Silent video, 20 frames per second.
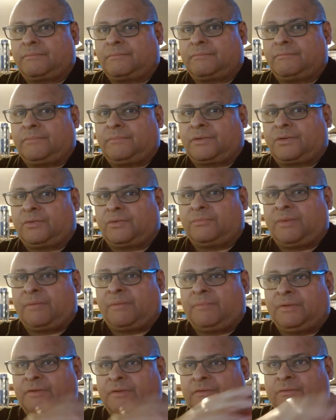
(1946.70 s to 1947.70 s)
You can
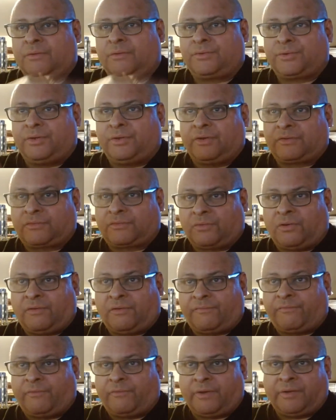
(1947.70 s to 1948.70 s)
remember this going through your
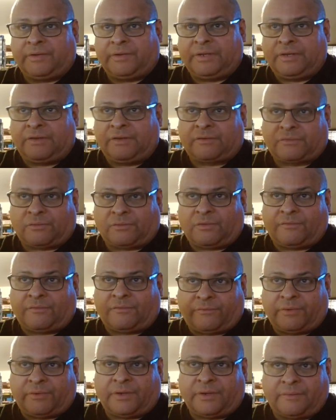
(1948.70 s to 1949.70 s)
software and then your
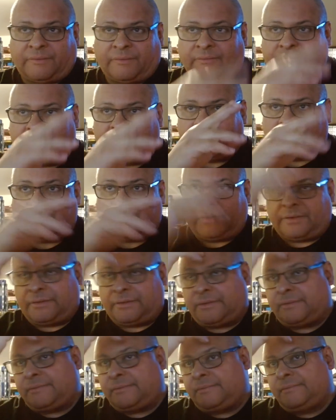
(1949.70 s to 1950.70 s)
software, and
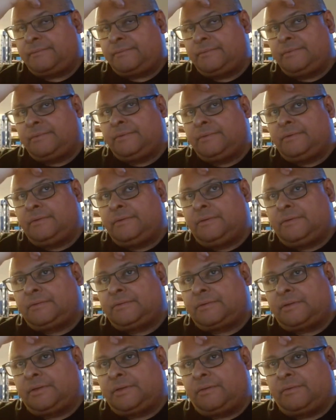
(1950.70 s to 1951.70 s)
then
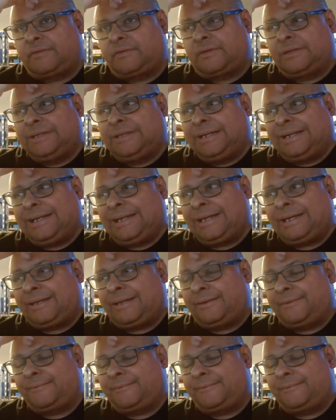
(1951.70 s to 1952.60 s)
so there is a delay.